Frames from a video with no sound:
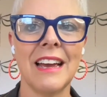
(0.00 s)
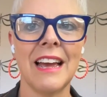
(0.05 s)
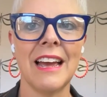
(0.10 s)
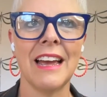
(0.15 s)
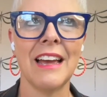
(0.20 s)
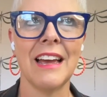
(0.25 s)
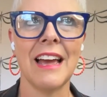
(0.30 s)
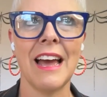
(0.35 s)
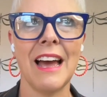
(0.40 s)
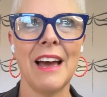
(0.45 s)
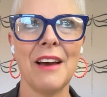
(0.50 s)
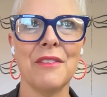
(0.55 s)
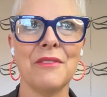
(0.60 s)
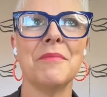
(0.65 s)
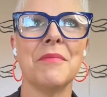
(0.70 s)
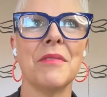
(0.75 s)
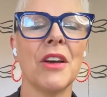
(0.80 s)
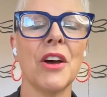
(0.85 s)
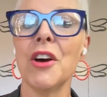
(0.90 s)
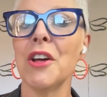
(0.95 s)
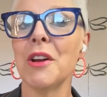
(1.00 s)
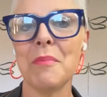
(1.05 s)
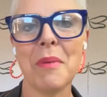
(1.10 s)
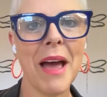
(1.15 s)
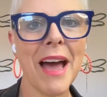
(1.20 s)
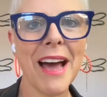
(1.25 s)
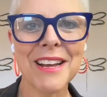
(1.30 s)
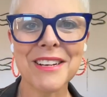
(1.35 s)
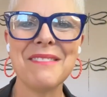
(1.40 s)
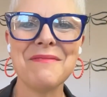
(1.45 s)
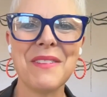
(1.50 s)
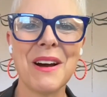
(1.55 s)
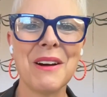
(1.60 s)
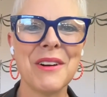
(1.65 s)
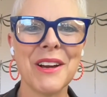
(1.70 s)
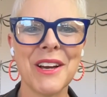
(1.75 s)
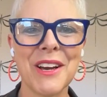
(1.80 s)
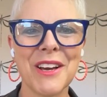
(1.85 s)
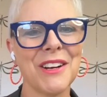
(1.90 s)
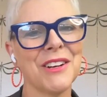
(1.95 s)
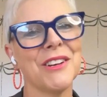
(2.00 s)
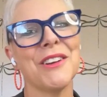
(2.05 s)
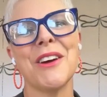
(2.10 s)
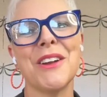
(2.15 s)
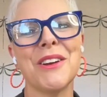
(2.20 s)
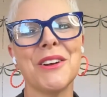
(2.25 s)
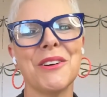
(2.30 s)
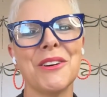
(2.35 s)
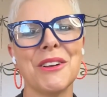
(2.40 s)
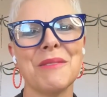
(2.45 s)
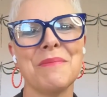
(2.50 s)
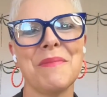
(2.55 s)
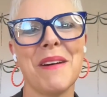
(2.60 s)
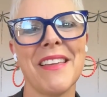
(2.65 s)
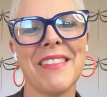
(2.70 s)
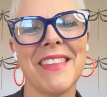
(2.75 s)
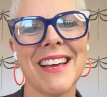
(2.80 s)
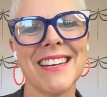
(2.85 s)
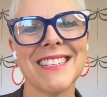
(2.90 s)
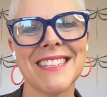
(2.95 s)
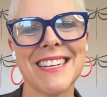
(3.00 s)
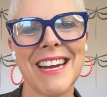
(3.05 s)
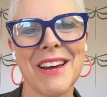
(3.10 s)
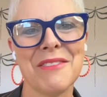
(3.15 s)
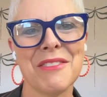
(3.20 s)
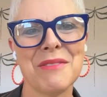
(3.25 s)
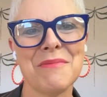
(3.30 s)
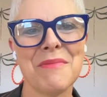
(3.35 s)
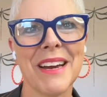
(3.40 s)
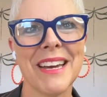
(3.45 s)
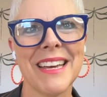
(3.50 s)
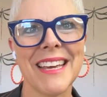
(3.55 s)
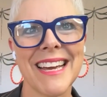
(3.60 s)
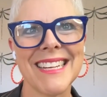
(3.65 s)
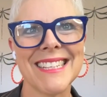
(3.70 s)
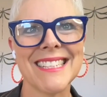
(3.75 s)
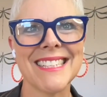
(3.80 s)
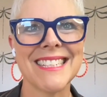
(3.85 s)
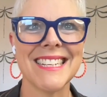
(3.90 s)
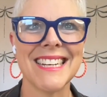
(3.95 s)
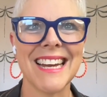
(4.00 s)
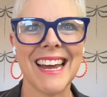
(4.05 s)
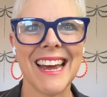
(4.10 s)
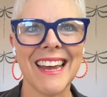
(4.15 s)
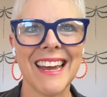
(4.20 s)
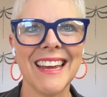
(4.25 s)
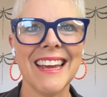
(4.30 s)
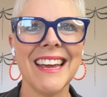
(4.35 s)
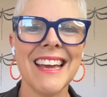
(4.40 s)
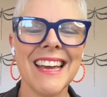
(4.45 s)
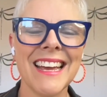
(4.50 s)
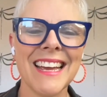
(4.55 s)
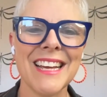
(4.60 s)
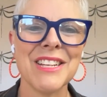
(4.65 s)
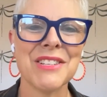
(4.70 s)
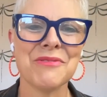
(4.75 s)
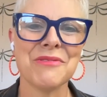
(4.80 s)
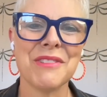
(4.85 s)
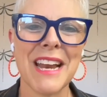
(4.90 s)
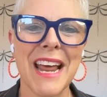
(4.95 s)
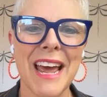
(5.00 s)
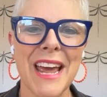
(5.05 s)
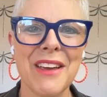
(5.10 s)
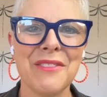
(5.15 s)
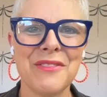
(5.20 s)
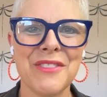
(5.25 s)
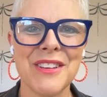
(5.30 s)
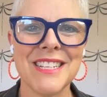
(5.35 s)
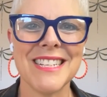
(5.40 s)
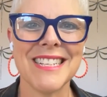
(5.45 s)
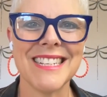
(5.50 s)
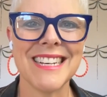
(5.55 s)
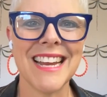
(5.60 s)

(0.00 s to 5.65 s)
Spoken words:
have heard about, but we're going to learn all about that today with my guest today is Renee Fitton.